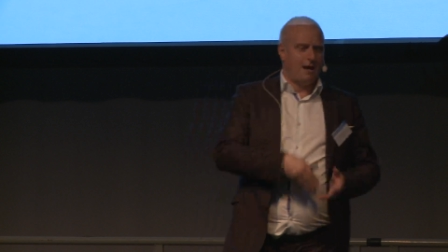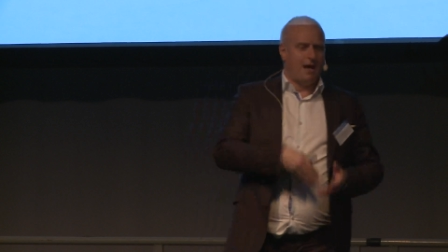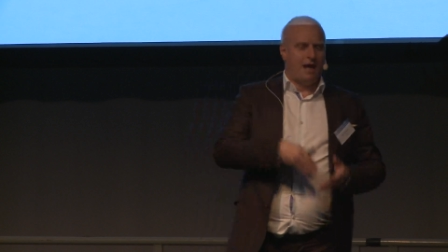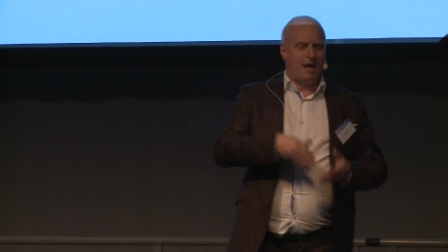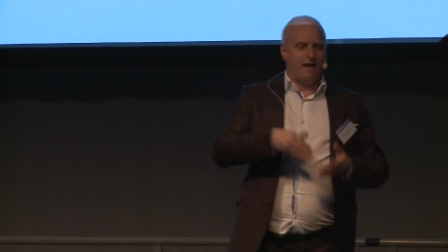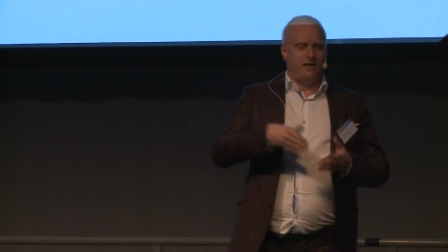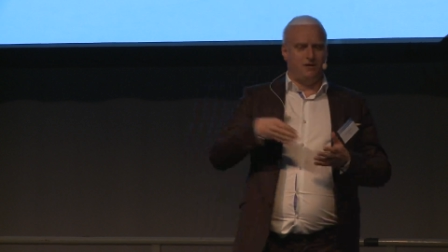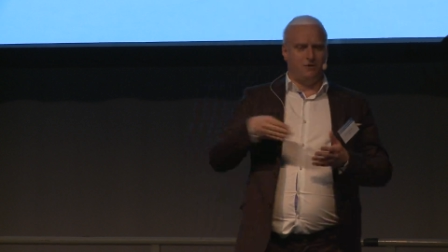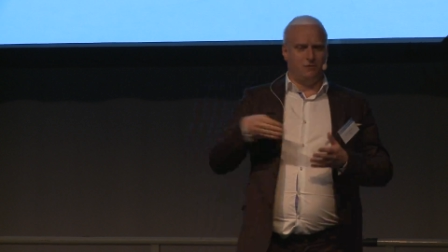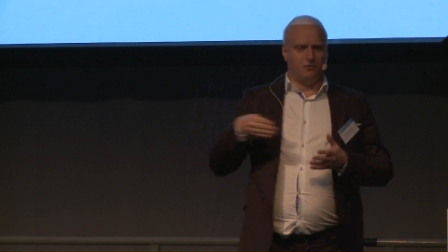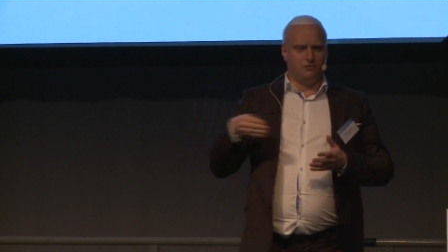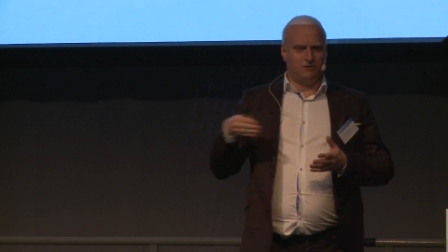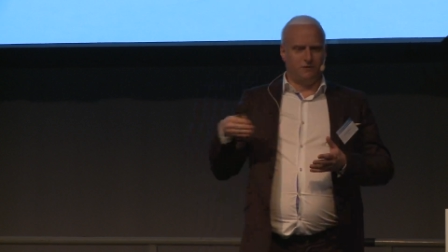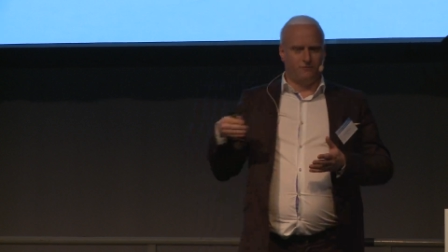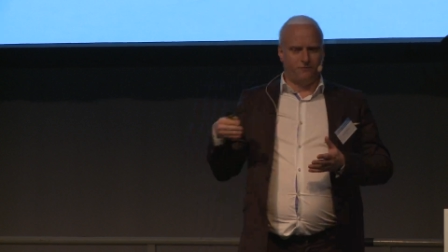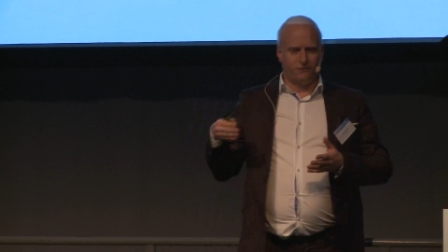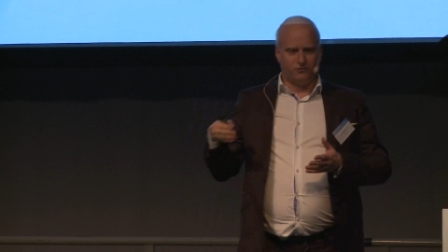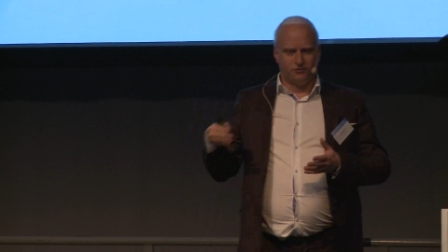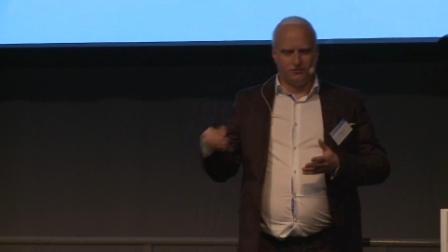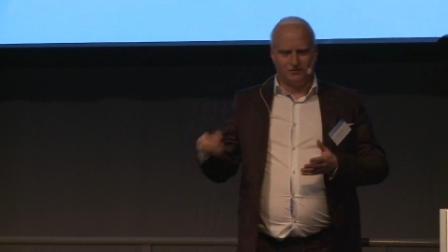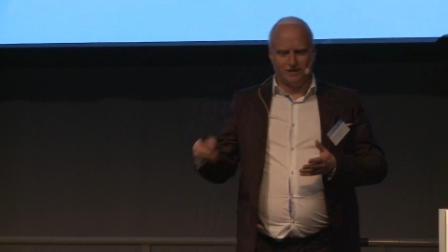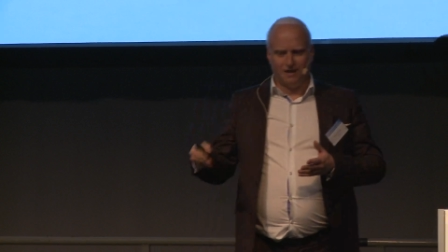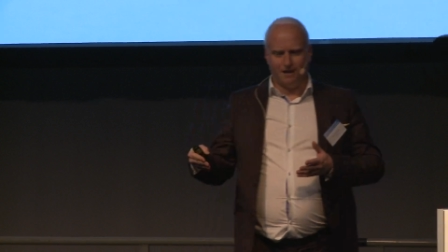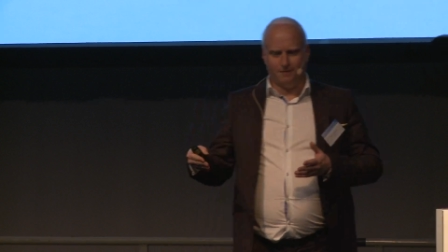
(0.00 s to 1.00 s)
and use it
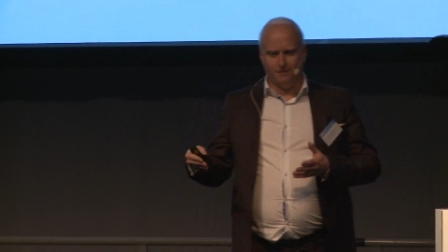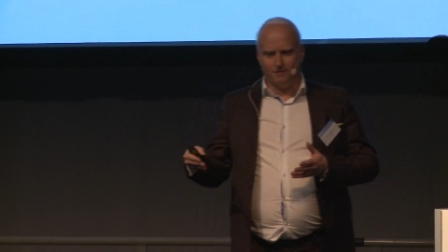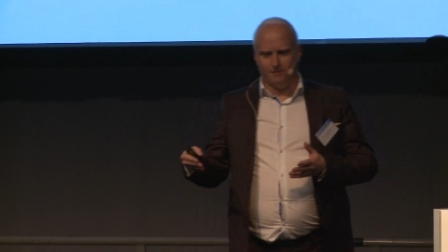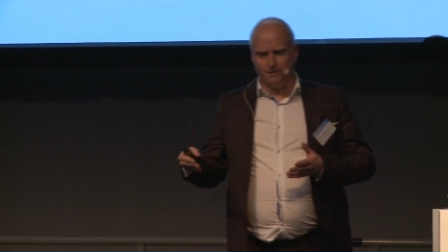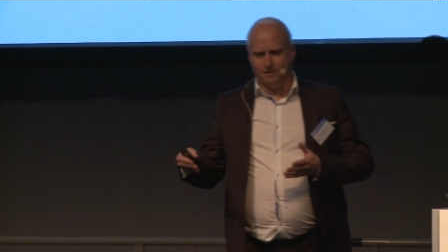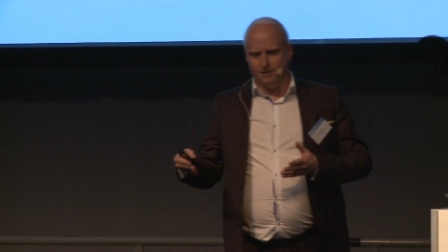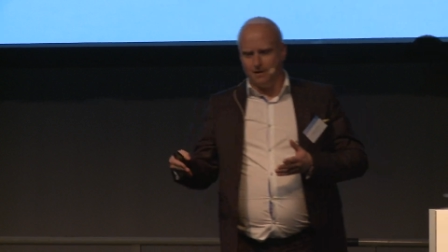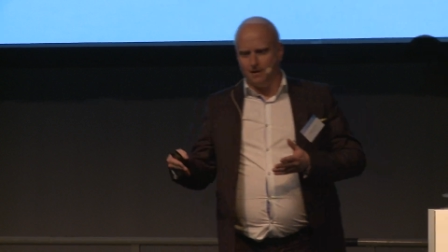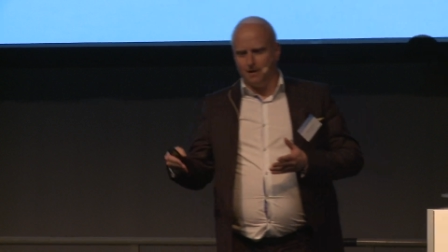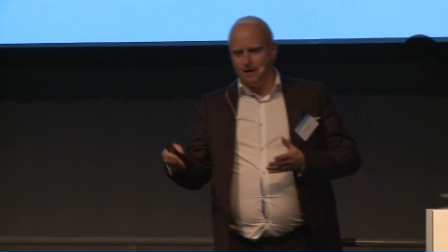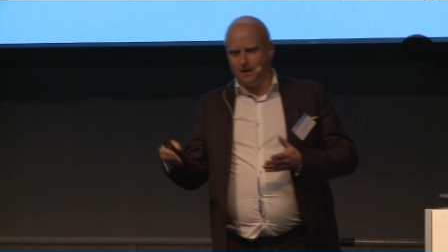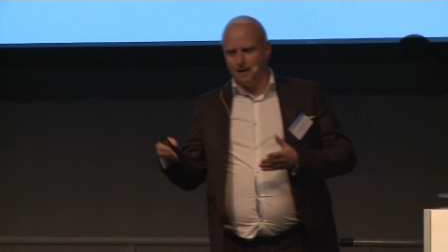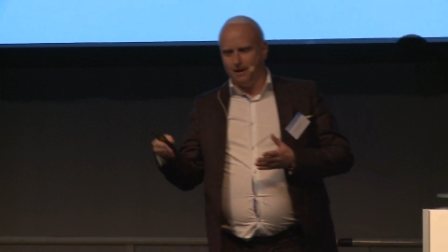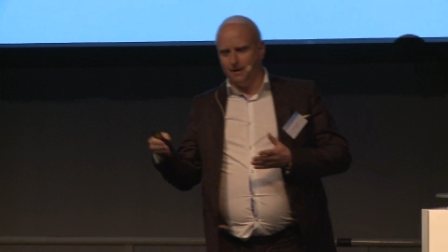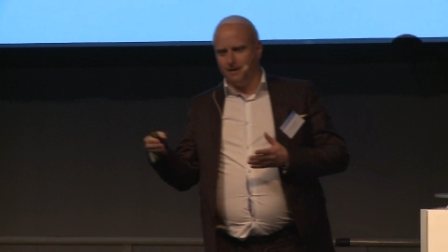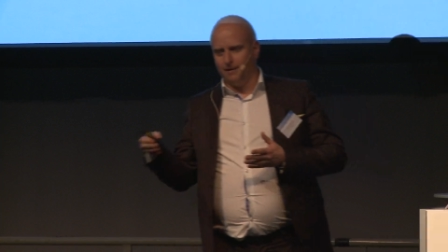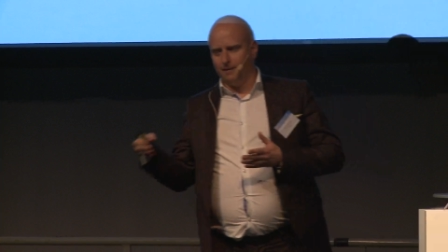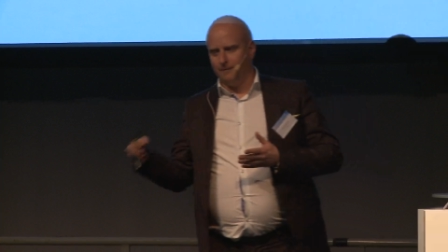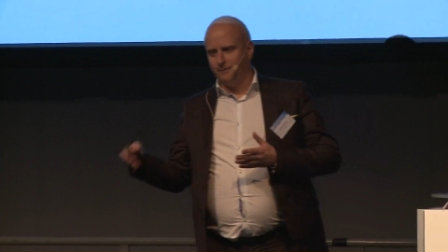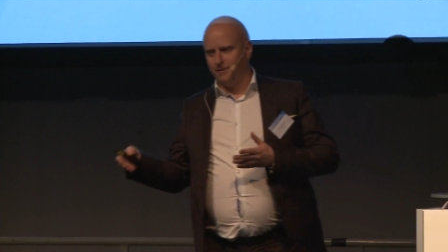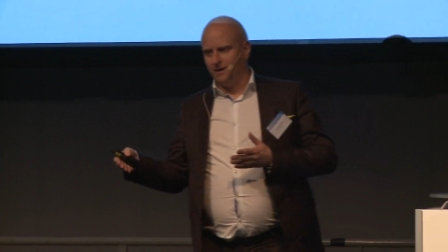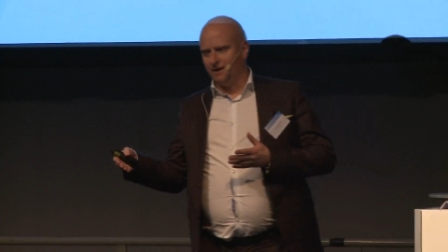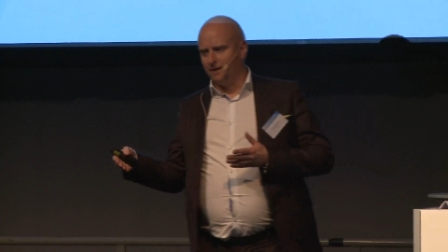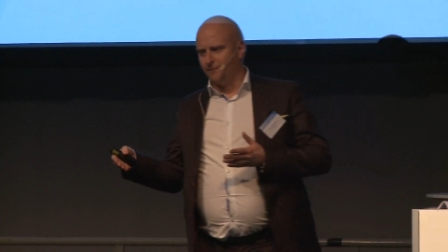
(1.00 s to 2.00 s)
for some
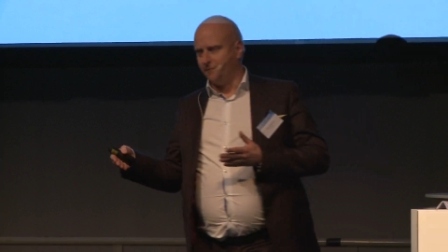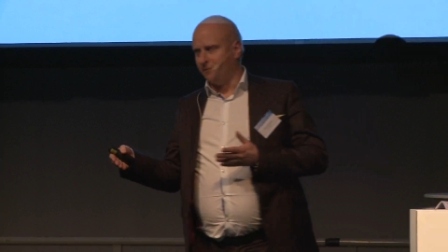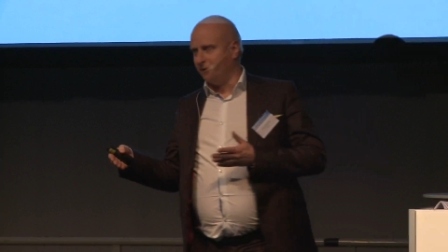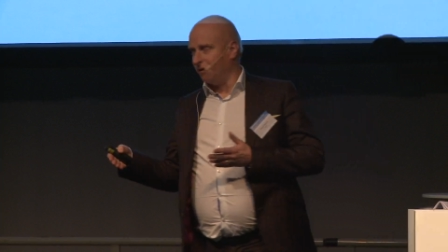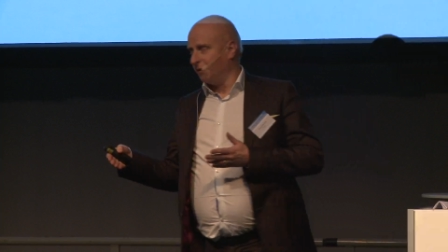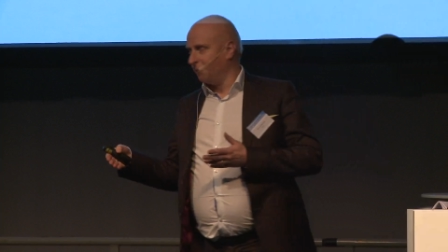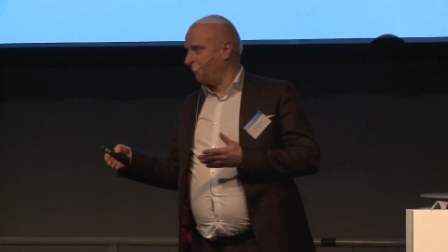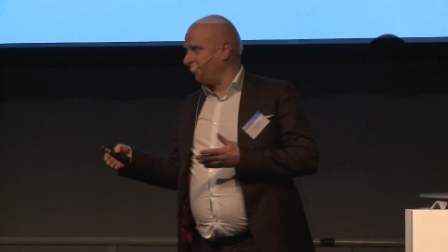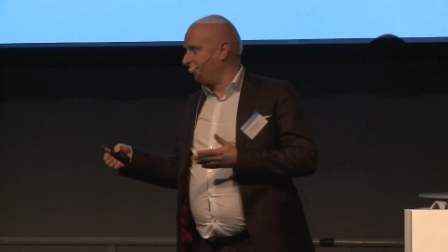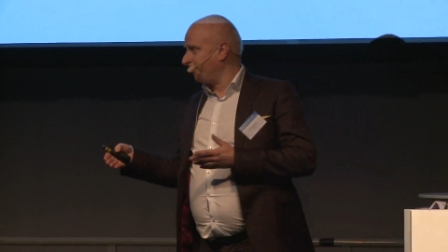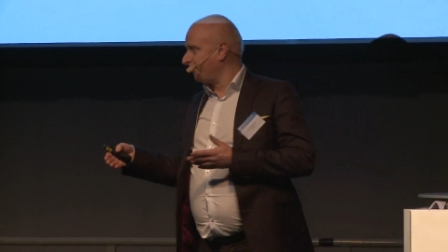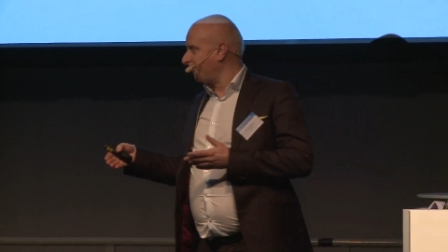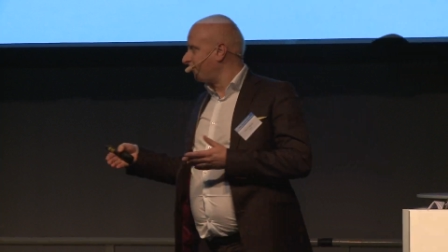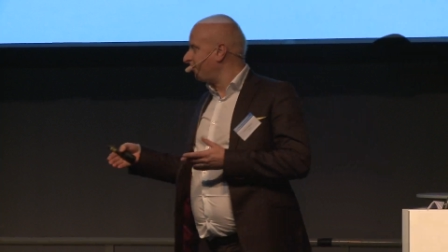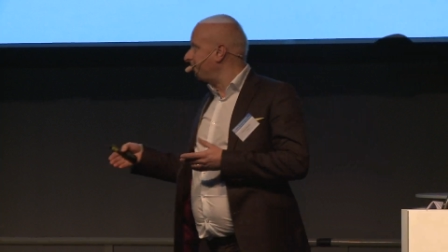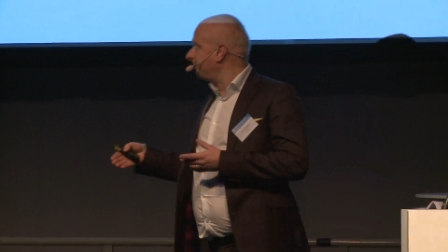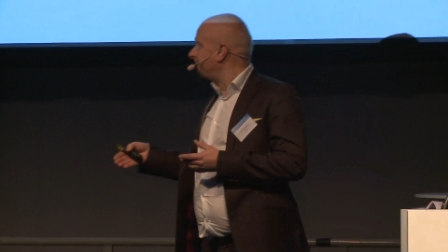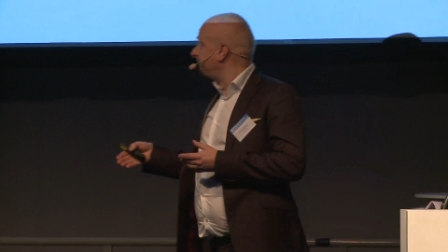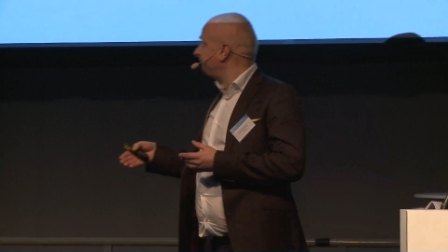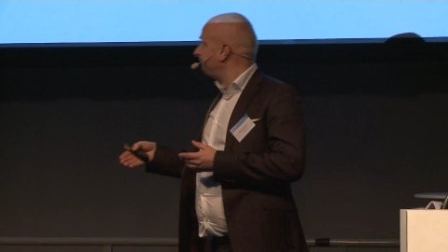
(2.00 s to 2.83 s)
bigger purpose.